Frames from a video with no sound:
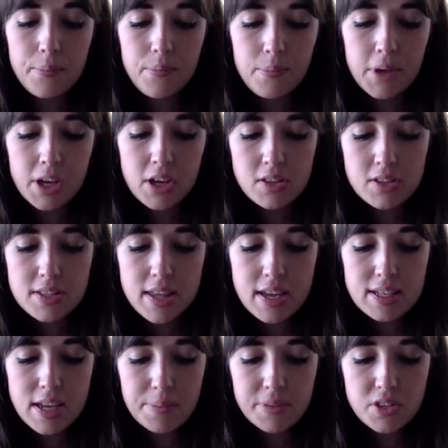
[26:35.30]
Because they
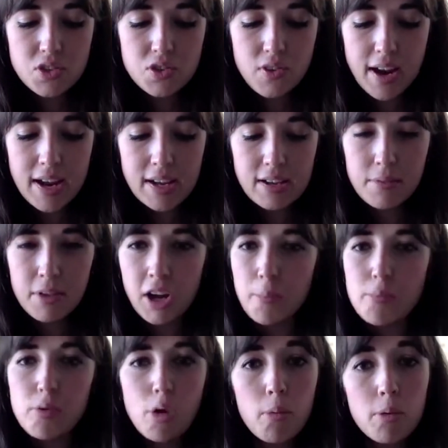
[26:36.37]
demonstrate, you know,
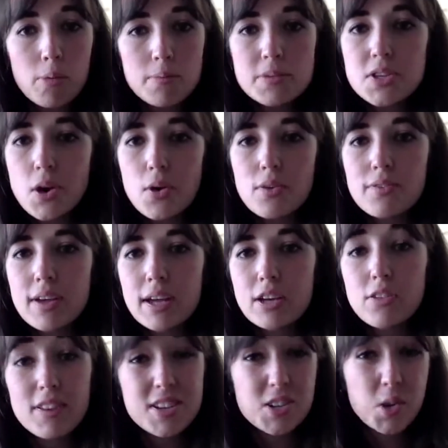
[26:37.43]
problem solving,
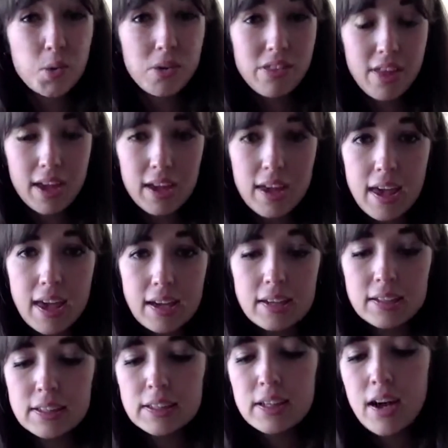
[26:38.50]
critical thinking,
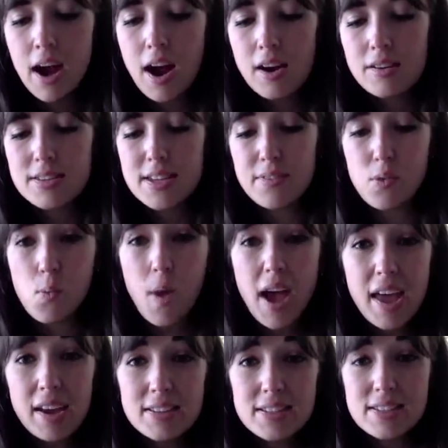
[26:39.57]

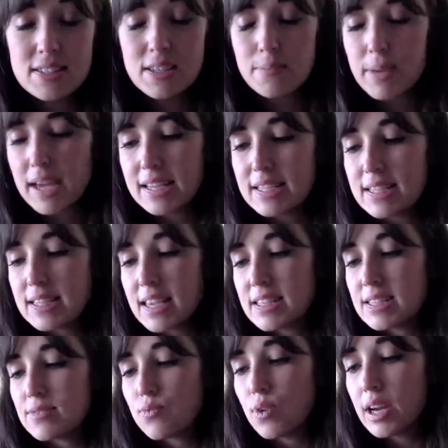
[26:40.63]
self-awareness in some cases.
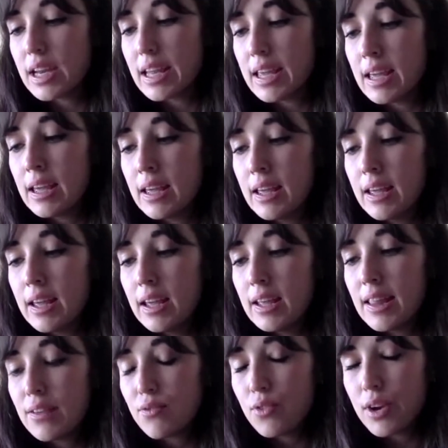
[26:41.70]

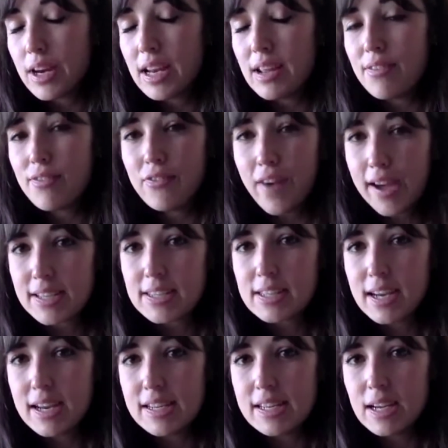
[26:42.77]
They're really
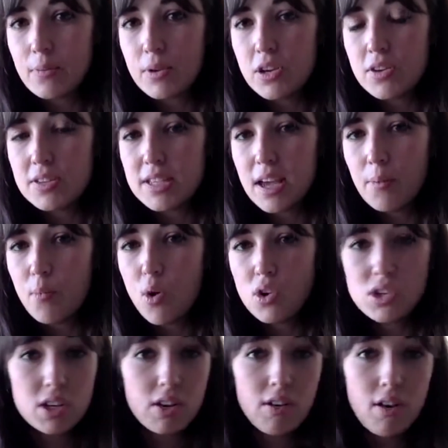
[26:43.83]
fascinating. When you sit and
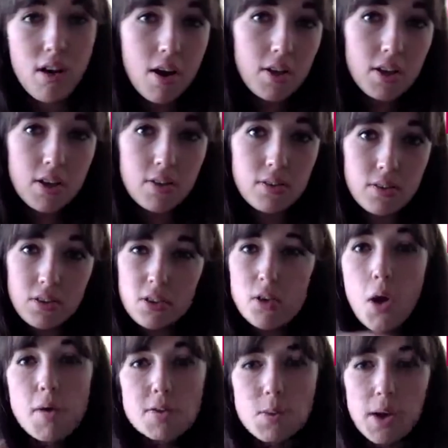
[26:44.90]
watch a crow and you
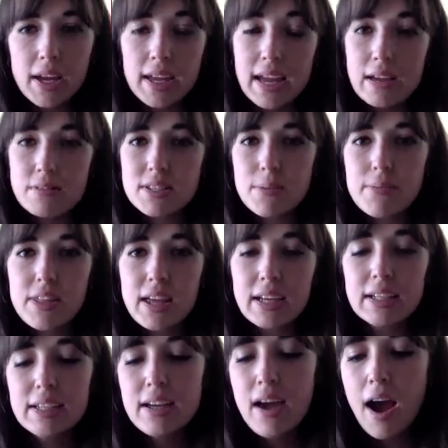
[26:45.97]
know it's working out something.
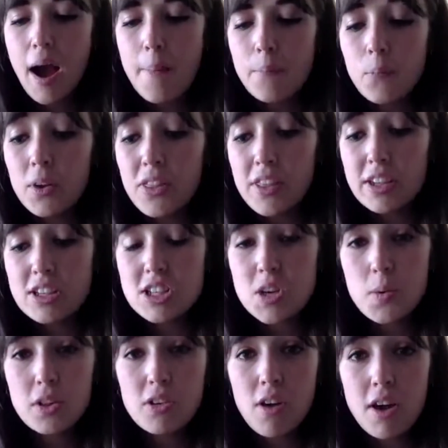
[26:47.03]
One thing to do
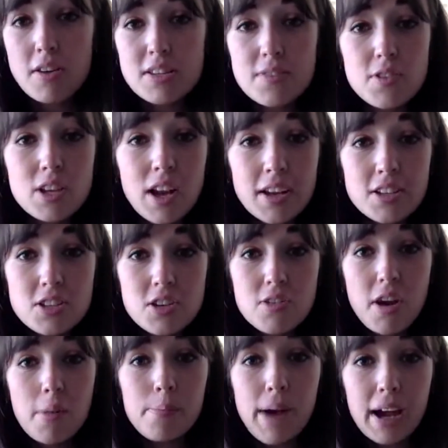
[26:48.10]
with crows, if you'd like to do
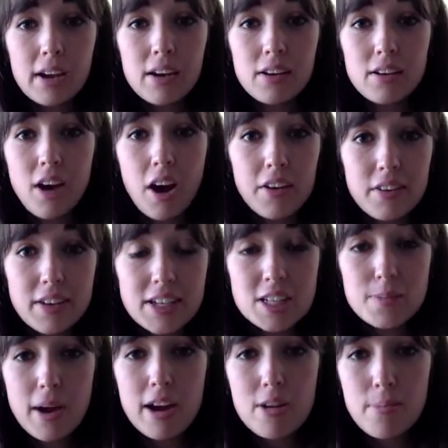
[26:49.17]
your own back garden
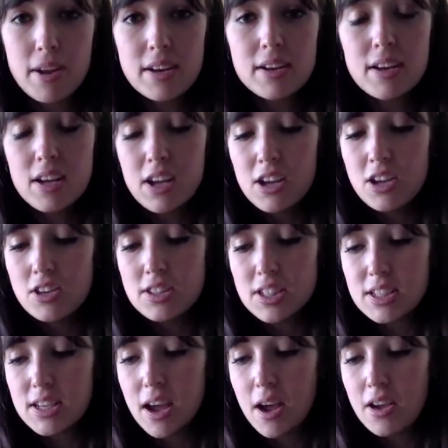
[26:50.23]
experiment, you
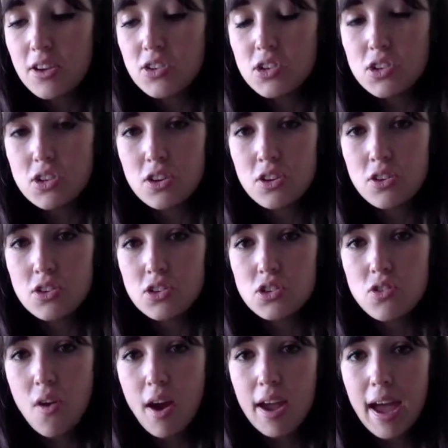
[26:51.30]
should try
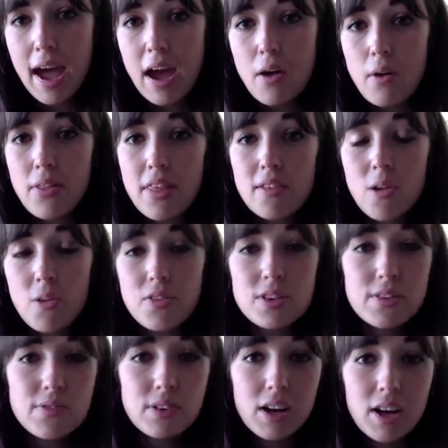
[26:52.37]
it out. There's lots of
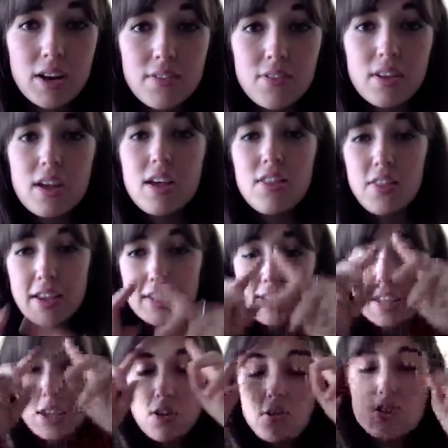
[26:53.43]
different kind of things
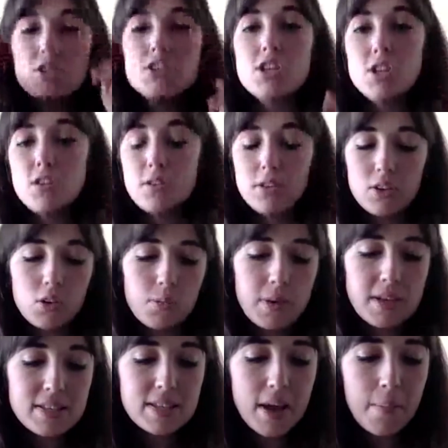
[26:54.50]
that you could do. You could
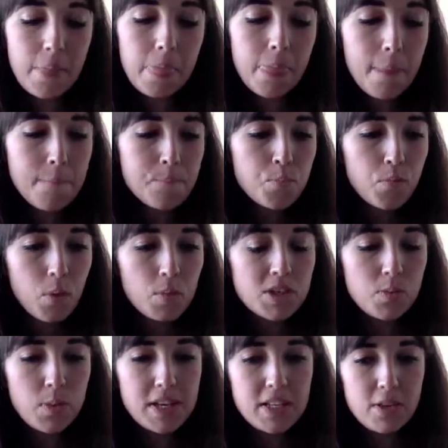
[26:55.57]
almost, what
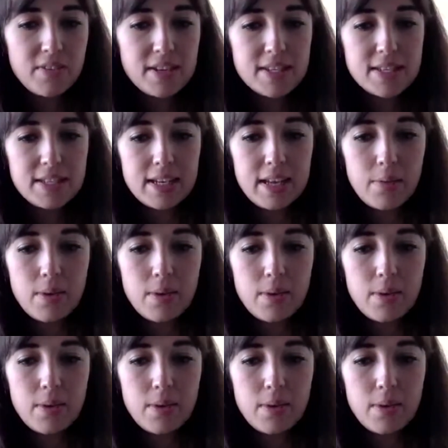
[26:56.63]
did we do recently?